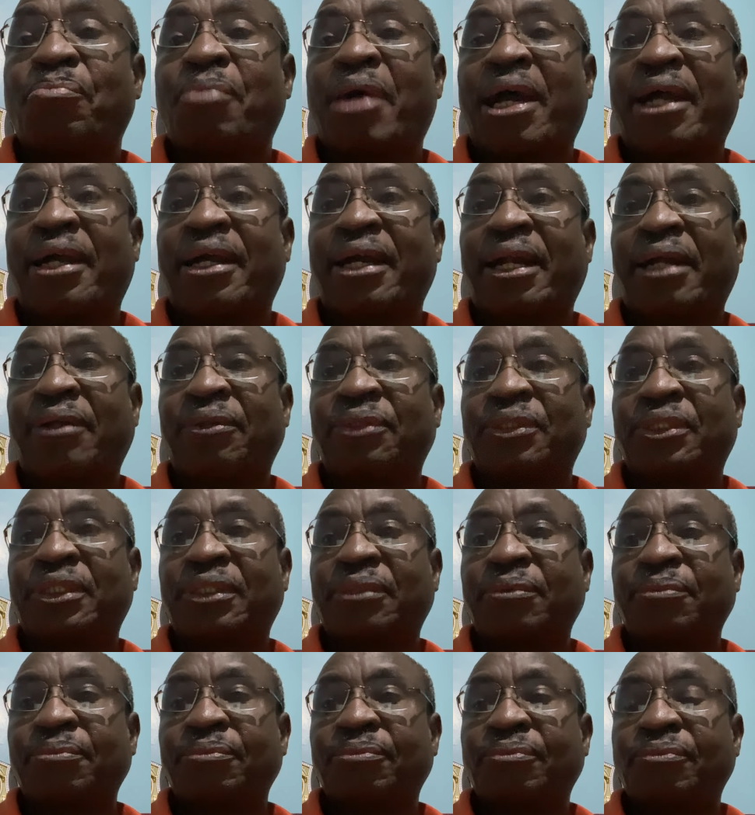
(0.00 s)
background.
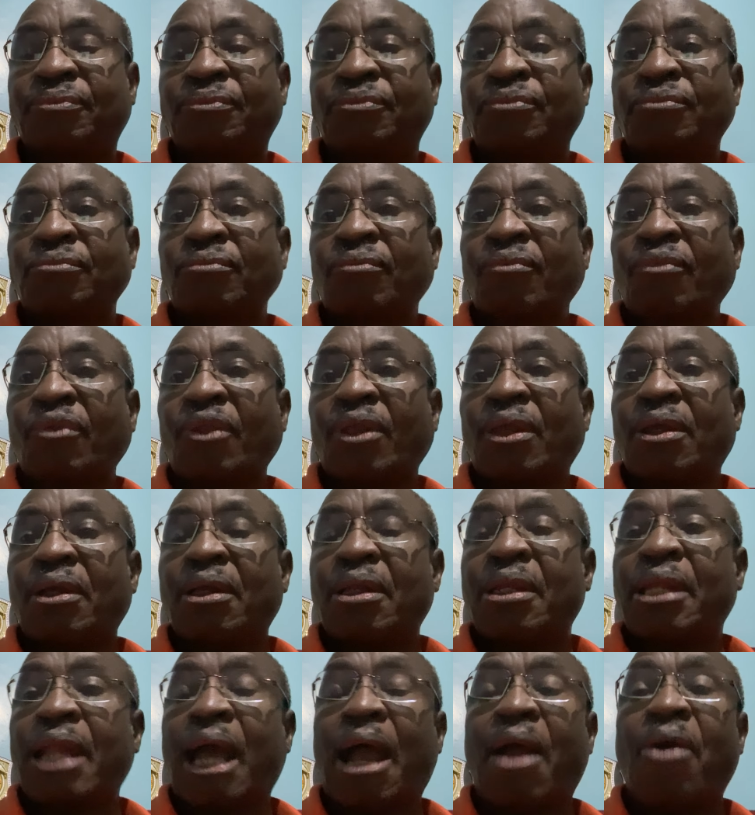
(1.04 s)

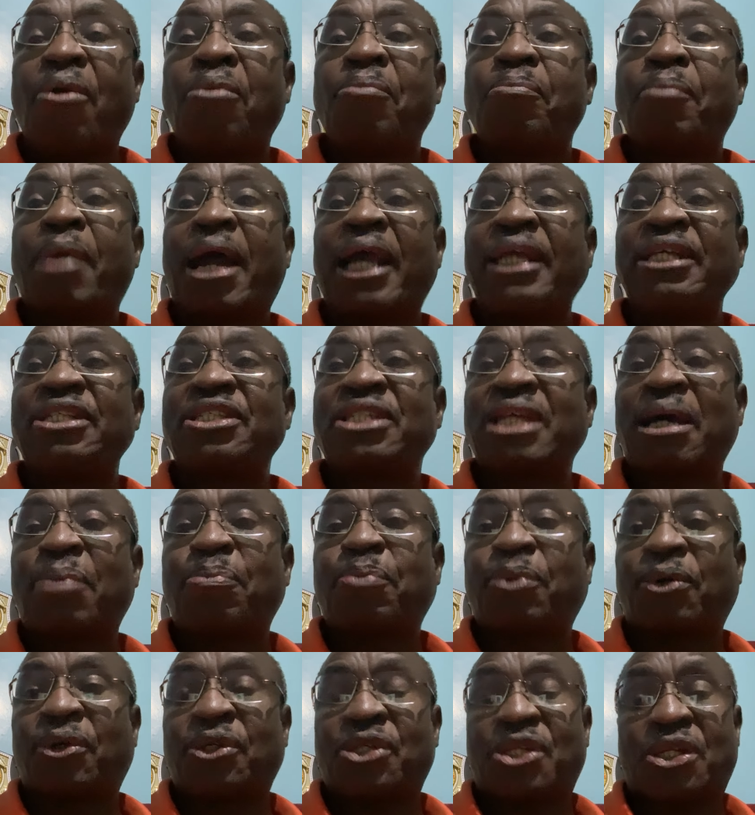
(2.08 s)
Now, my
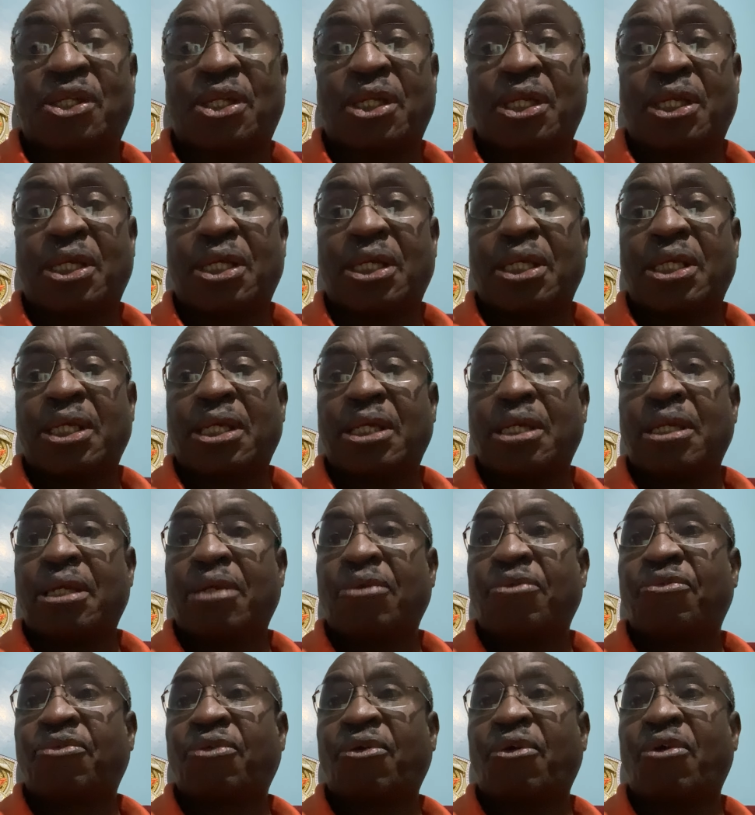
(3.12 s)
support
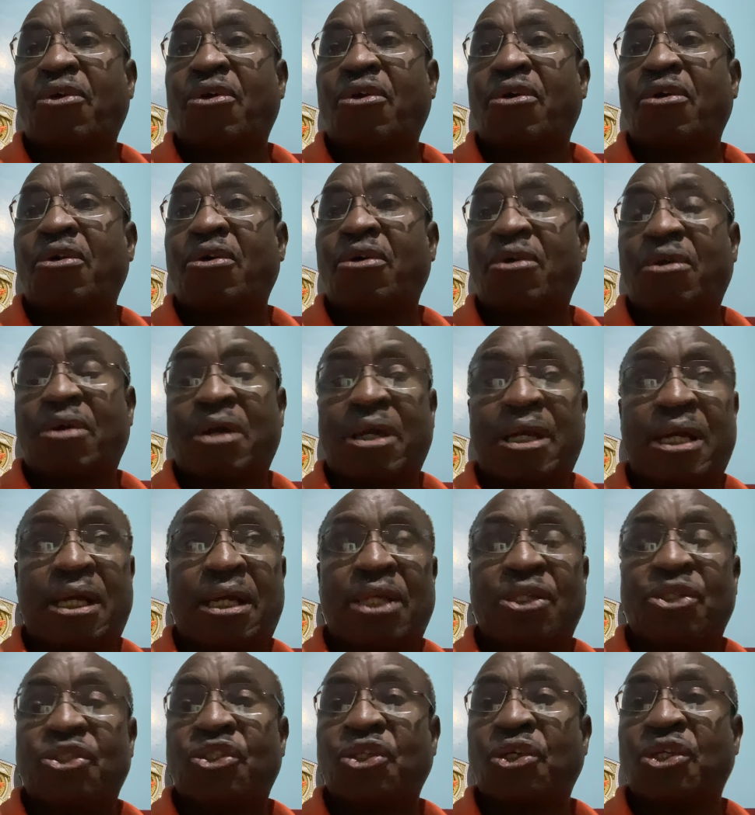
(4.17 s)
for
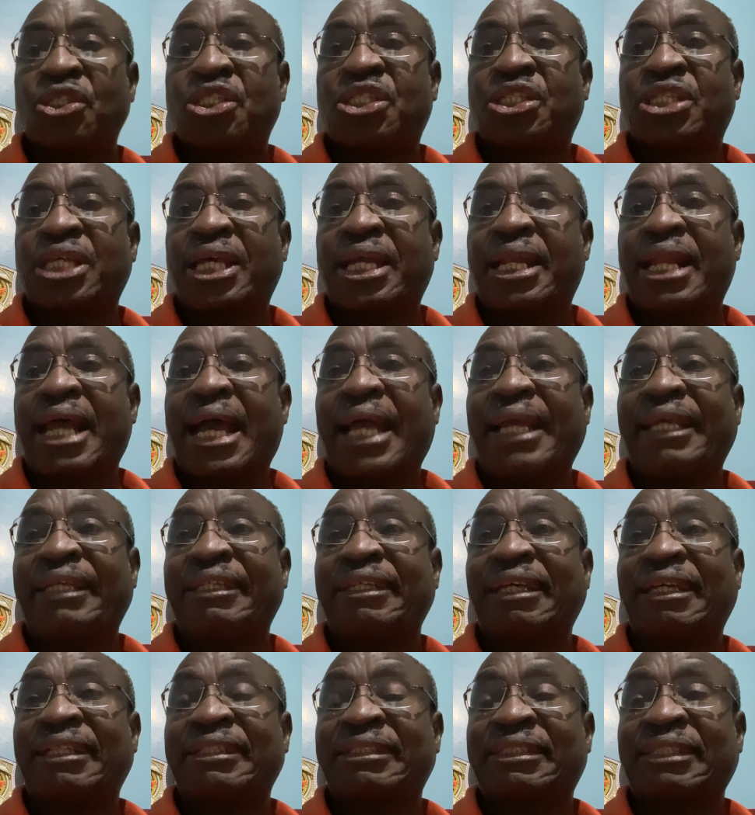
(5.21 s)
George Seda
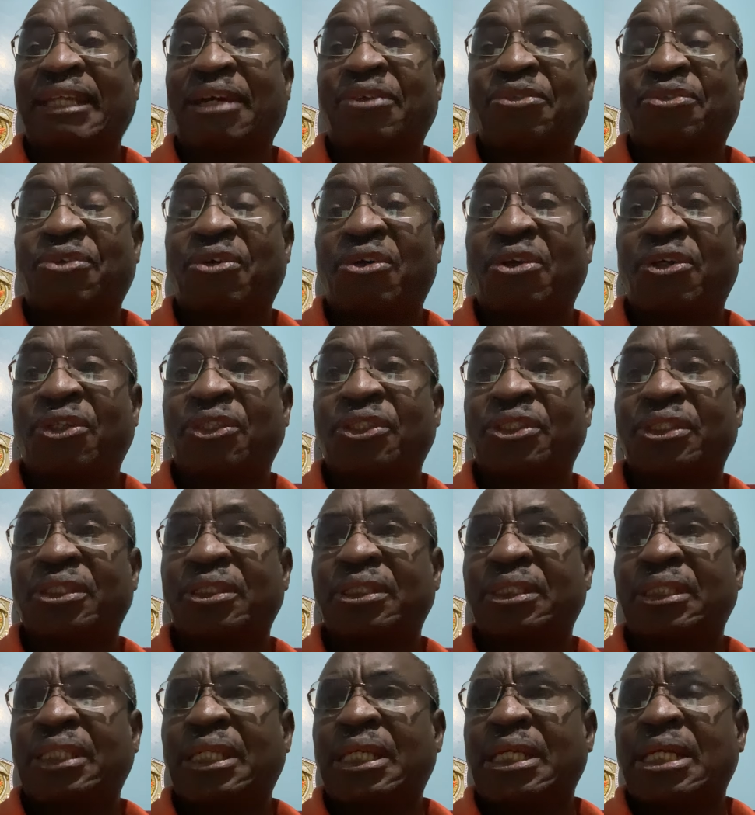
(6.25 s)
is as follows.
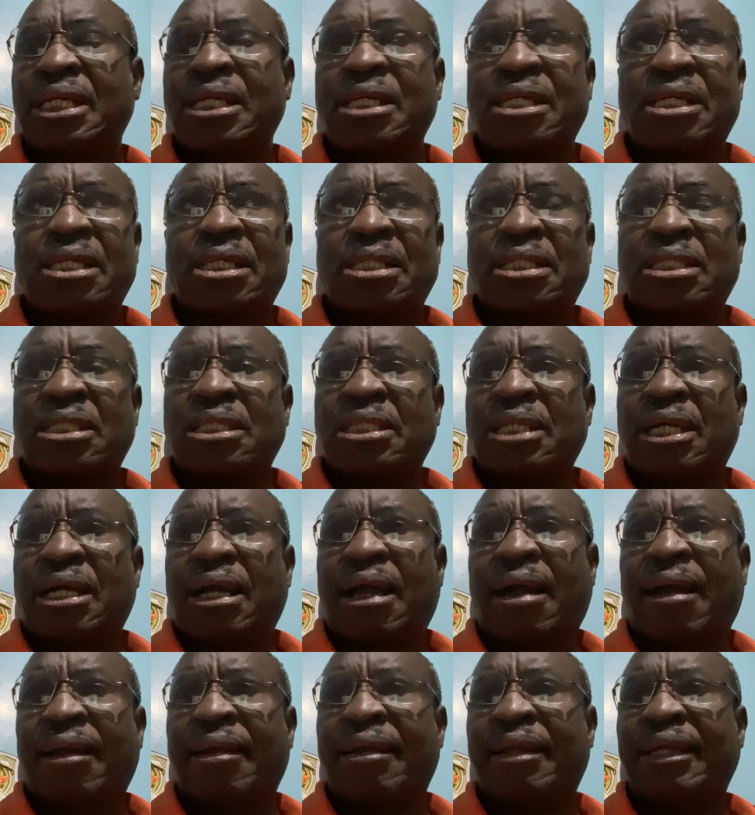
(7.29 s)

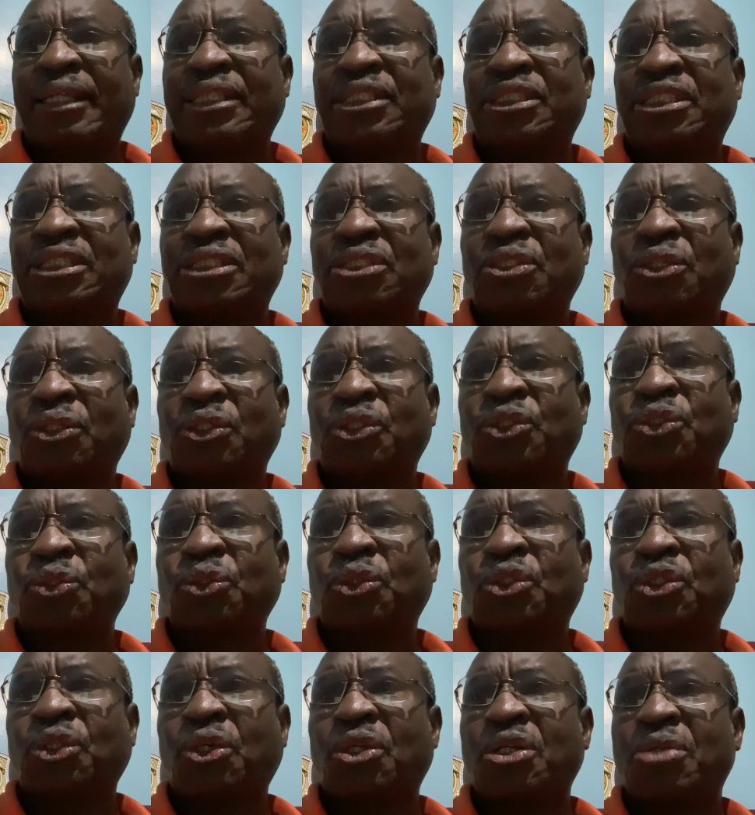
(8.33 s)
Unless those who
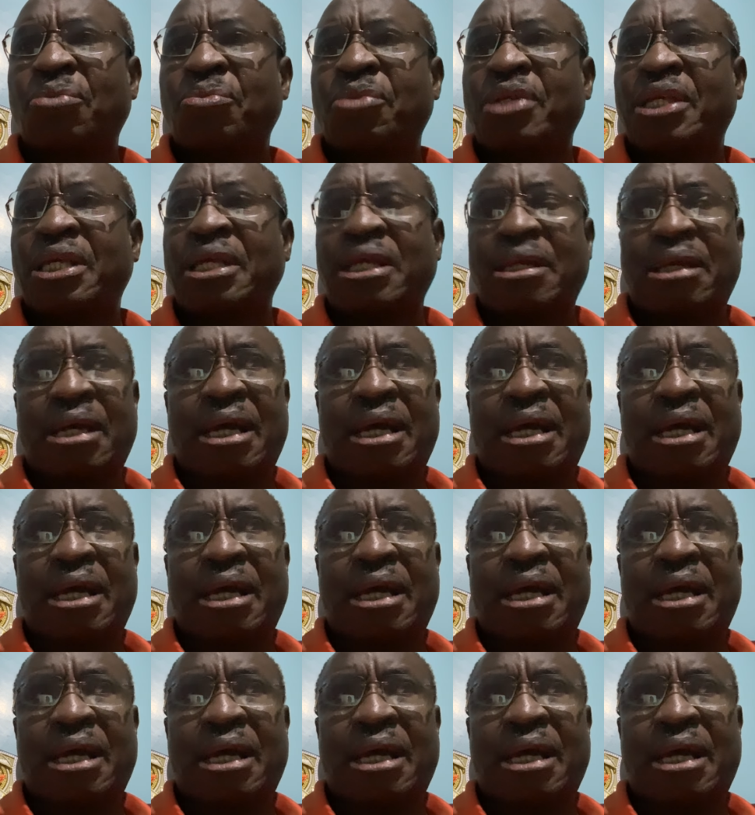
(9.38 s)
told me